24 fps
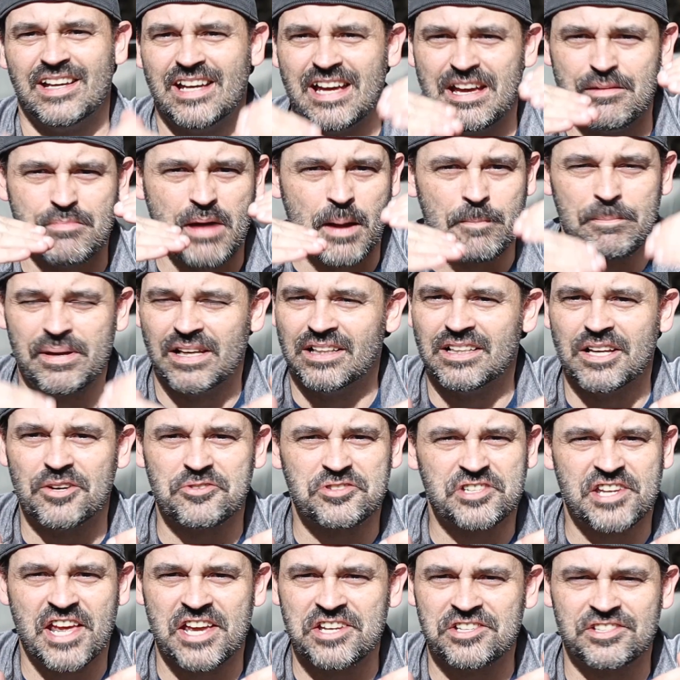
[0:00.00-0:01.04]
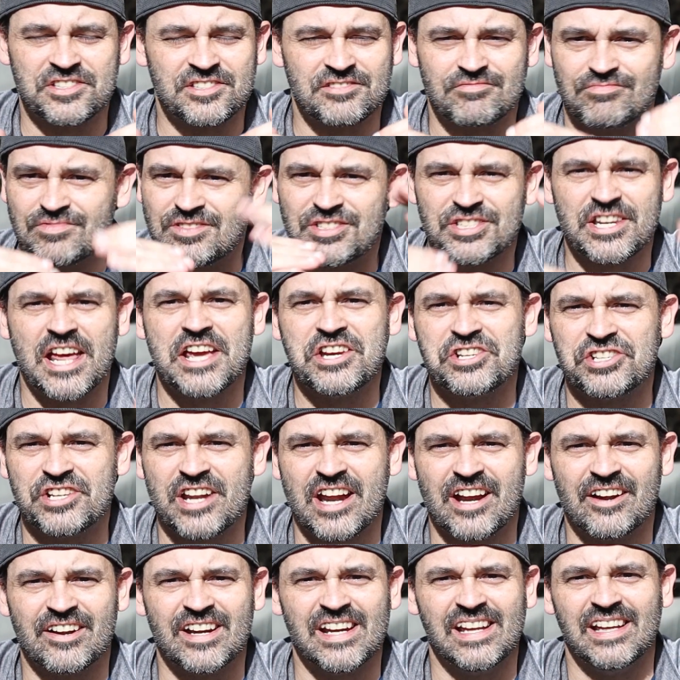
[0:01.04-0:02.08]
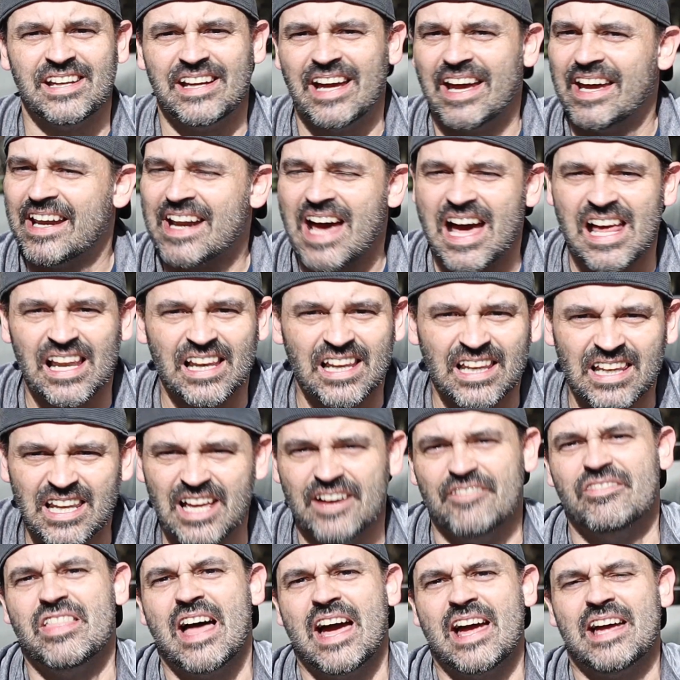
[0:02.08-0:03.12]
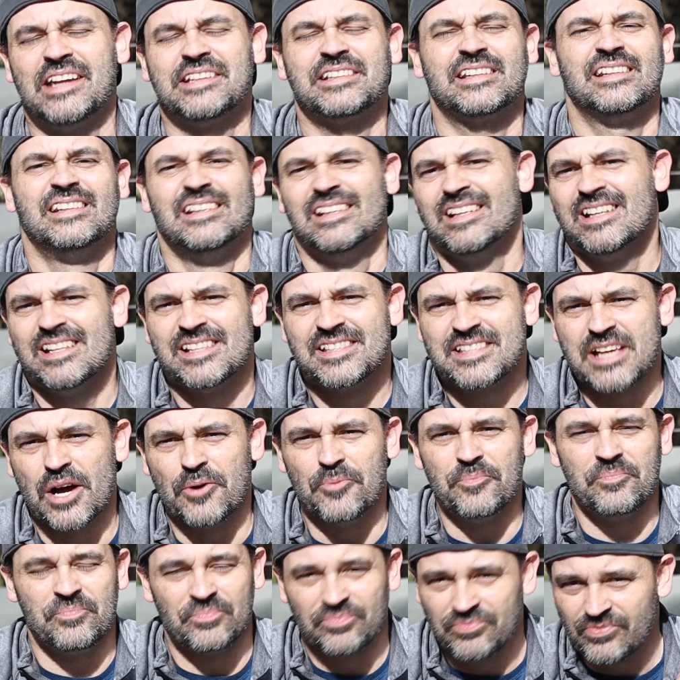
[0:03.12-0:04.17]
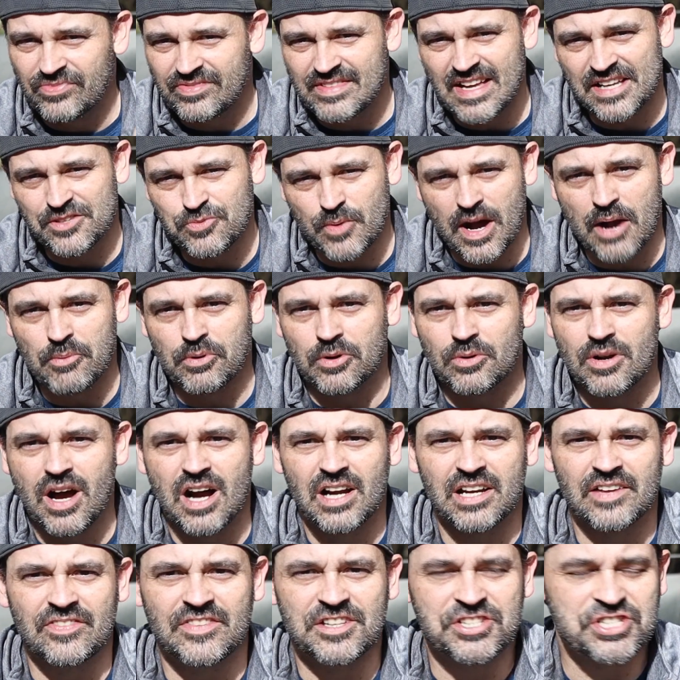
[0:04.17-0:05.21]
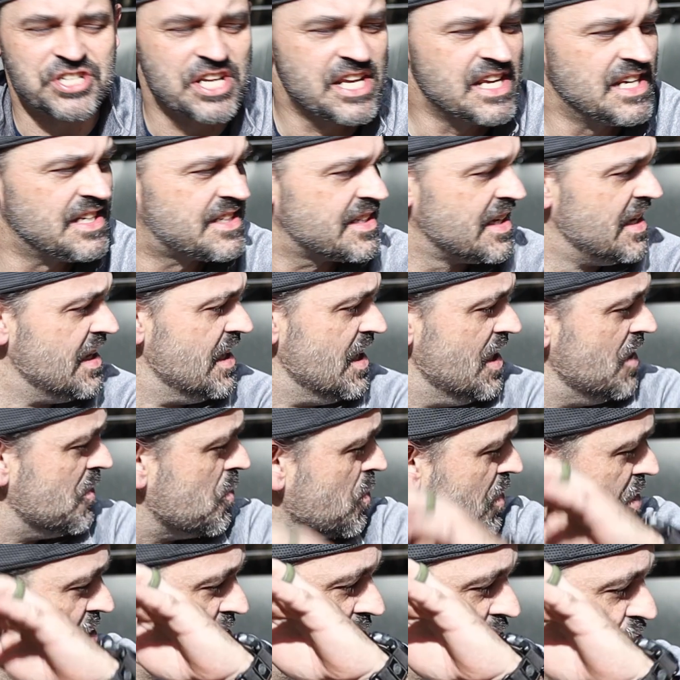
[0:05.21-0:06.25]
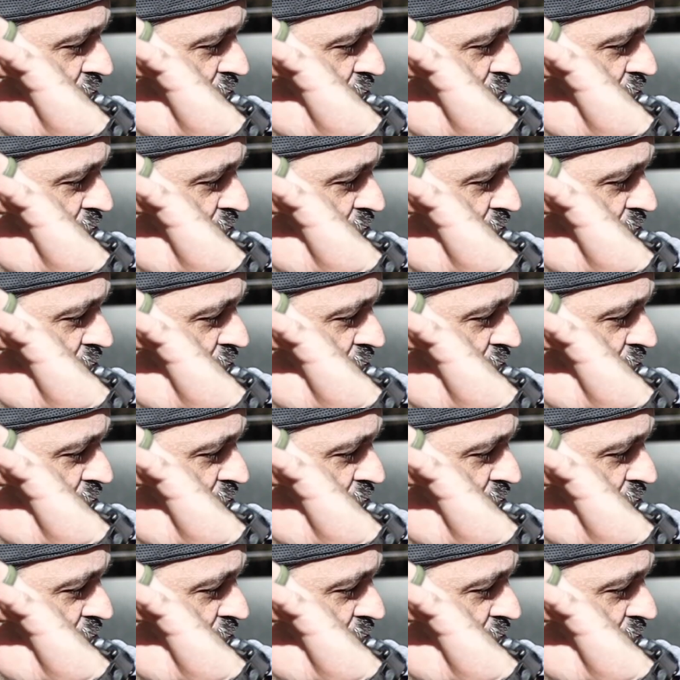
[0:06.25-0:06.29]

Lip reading: and my pillow stays stationary, and I love that. So that's why we're rocking the sheet. We're